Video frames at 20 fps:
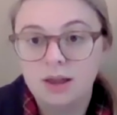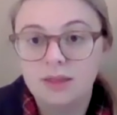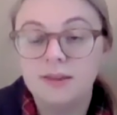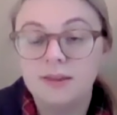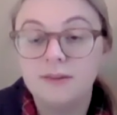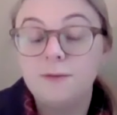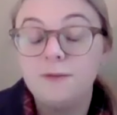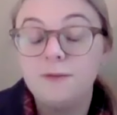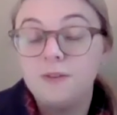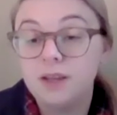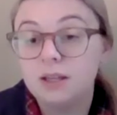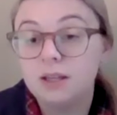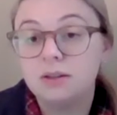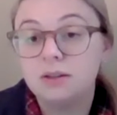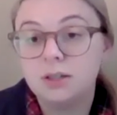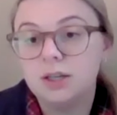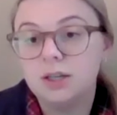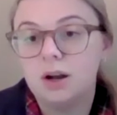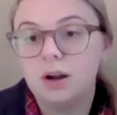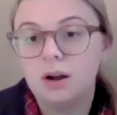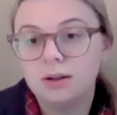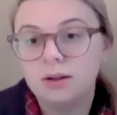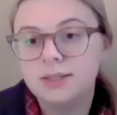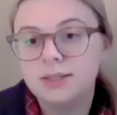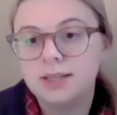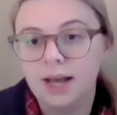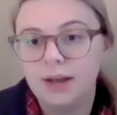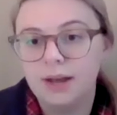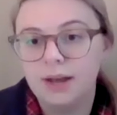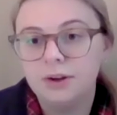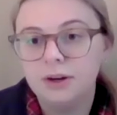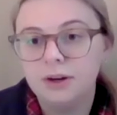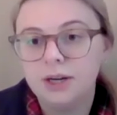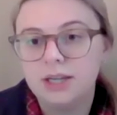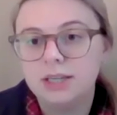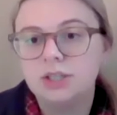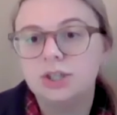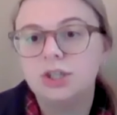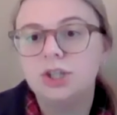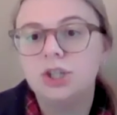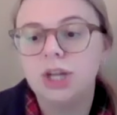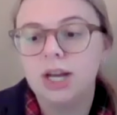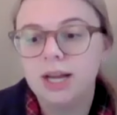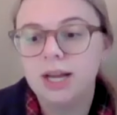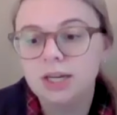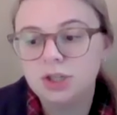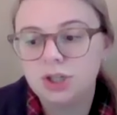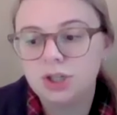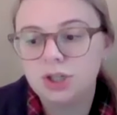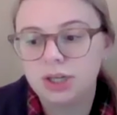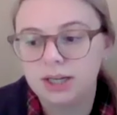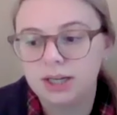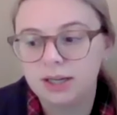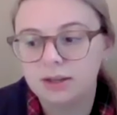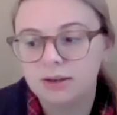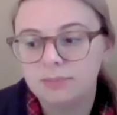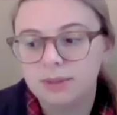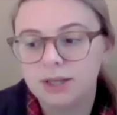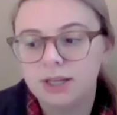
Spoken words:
The field altogether is changing